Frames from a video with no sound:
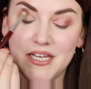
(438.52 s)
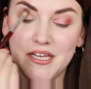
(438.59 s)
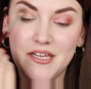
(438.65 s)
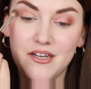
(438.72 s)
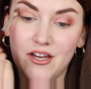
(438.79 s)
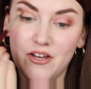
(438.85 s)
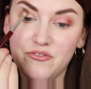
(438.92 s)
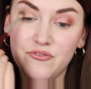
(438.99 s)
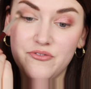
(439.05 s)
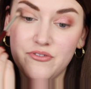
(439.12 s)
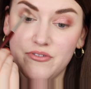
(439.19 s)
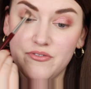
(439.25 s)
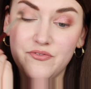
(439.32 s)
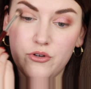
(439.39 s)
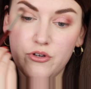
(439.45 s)
enough.
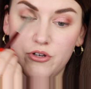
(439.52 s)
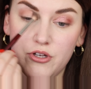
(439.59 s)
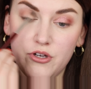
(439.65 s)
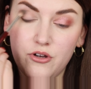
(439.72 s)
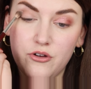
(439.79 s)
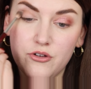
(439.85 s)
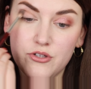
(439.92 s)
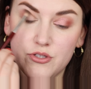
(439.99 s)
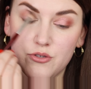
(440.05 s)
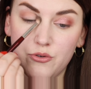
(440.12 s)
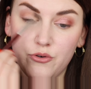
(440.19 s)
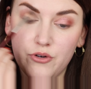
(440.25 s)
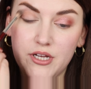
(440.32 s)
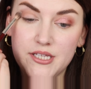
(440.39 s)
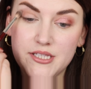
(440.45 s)
You could also
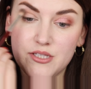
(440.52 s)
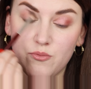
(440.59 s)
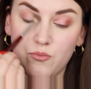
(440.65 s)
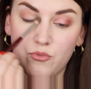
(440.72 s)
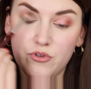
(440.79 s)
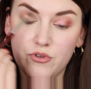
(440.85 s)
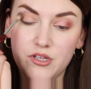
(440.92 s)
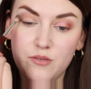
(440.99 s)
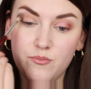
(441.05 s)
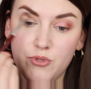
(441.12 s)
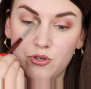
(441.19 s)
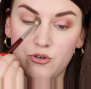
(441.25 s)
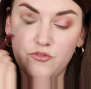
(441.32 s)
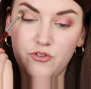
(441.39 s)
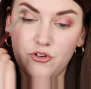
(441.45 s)
create some really
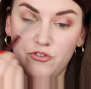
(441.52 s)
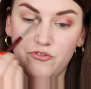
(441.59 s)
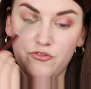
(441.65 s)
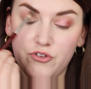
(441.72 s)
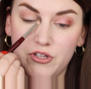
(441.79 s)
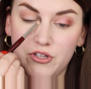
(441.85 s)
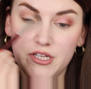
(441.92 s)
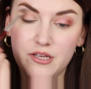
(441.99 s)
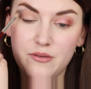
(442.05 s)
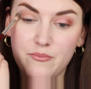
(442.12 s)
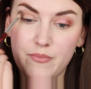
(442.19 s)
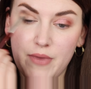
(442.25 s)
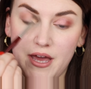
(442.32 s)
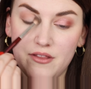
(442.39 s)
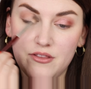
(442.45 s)
beautiful fully
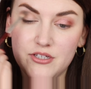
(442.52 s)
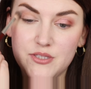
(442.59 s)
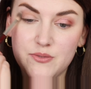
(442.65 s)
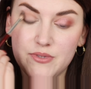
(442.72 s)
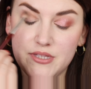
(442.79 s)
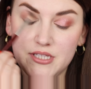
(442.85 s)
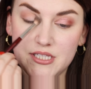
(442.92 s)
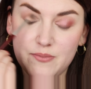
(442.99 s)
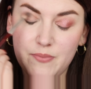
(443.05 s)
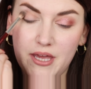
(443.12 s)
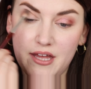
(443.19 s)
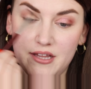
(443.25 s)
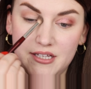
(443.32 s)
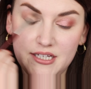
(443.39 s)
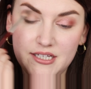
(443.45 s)
matte looks with this
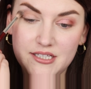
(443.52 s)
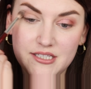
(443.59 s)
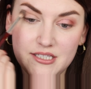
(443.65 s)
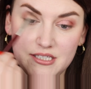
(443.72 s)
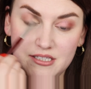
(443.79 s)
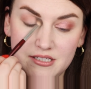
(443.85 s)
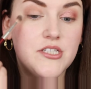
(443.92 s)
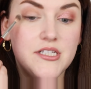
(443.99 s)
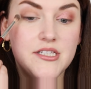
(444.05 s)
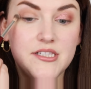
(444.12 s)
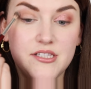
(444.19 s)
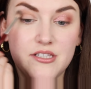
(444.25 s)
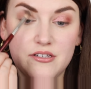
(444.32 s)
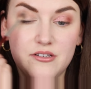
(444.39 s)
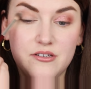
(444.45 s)
palette,
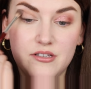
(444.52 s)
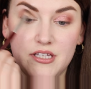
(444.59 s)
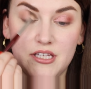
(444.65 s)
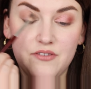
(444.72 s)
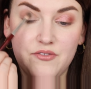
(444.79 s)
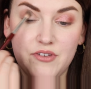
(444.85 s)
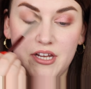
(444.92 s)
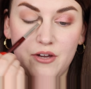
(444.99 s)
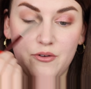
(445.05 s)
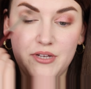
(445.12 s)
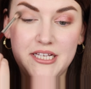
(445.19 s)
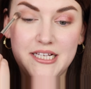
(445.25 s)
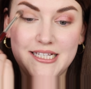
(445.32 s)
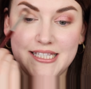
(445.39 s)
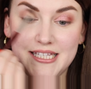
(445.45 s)
just given how
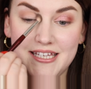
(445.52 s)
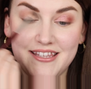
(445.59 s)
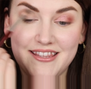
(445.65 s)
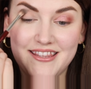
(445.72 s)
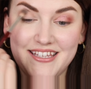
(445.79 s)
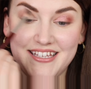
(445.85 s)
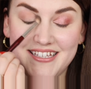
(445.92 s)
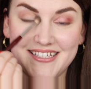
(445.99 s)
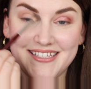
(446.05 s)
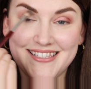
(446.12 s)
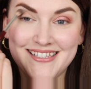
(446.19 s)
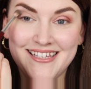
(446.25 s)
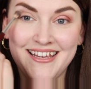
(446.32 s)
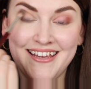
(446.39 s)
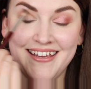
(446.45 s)
easy
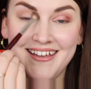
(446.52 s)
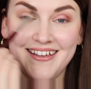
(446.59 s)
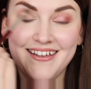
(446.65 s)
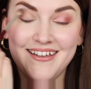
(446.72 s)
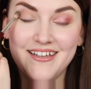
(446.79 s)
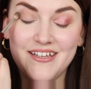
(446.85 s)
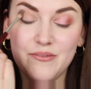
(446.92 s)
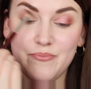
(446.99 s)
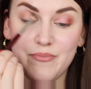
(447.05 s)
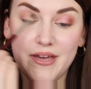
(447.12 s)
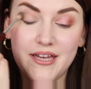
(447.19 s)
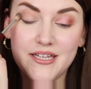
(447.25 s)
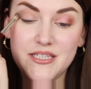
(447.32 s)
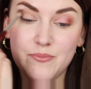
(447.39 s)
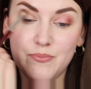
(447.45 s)
these
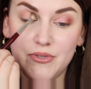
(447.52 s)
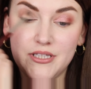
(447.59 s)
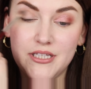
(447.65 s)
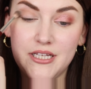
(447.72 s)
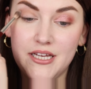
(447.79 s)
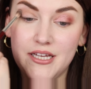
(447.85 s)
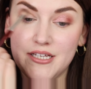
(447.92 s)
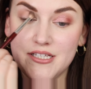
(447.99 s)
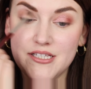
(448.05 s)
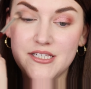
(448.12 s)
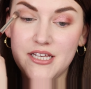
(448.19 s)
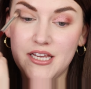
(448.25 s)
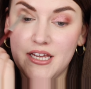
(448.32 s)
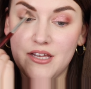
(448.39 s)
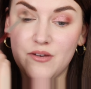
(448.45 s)
mattes
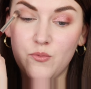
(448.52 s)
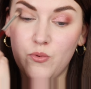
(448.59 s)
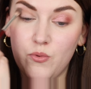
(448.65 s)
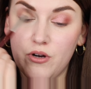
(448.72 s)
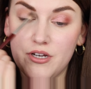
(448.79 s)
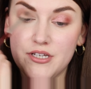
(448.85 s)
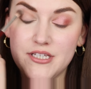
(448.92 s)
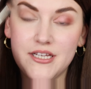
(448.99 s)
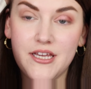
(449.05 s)
blend and work